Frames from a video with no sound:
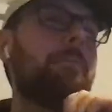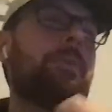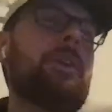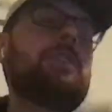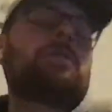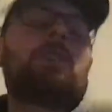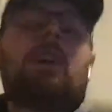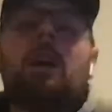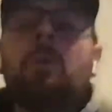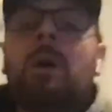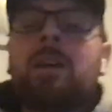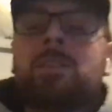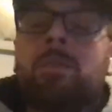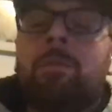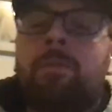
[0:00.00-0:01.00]
I'm pretty
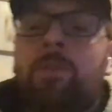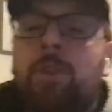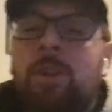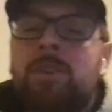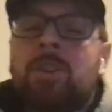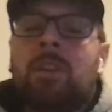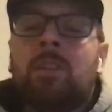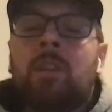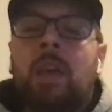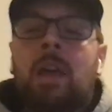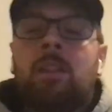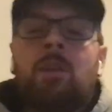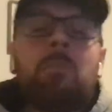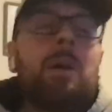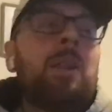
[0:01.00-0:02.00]
sure I watched some footage
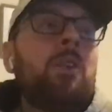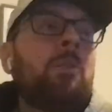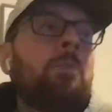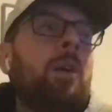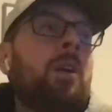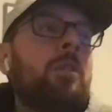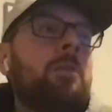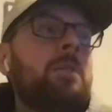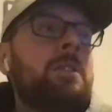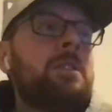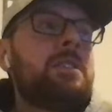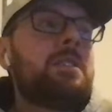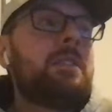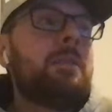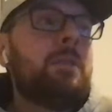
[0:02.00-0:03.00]
and LaMelo
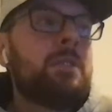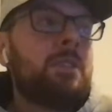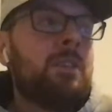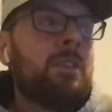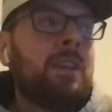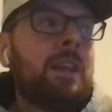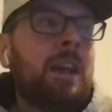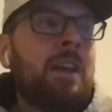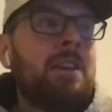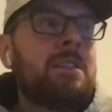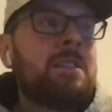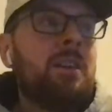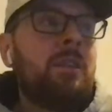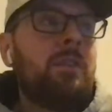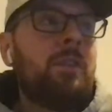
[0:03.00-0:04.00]
Ball was
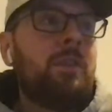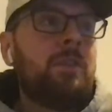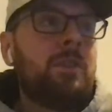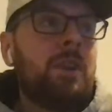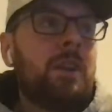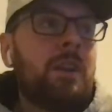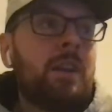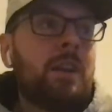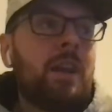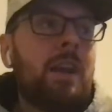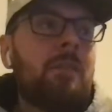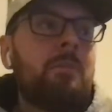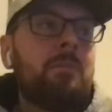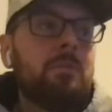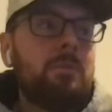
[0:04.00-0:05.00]
looking at his cell phone
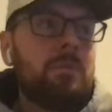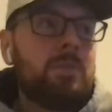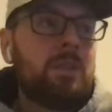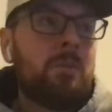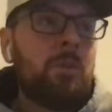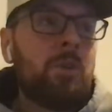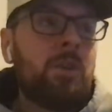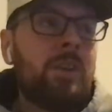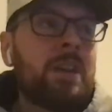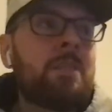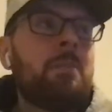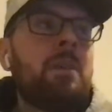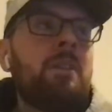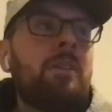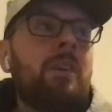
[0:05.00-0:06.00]
during a game.
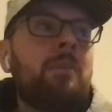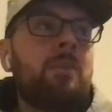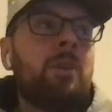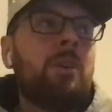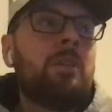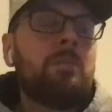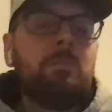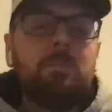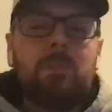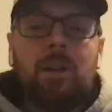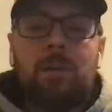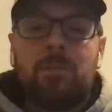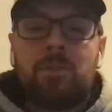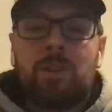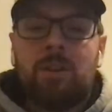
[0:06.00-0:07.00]
Someone correct me if I'm
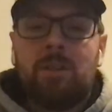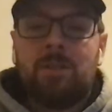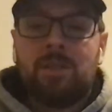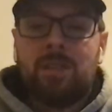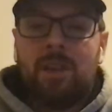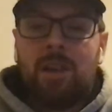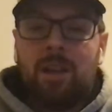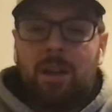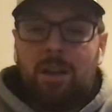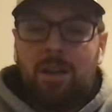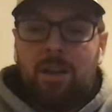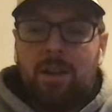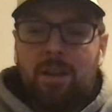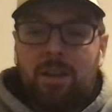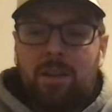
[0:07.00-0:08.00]
wrong, but I'm sure it was
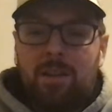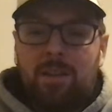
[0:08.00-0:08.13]
there.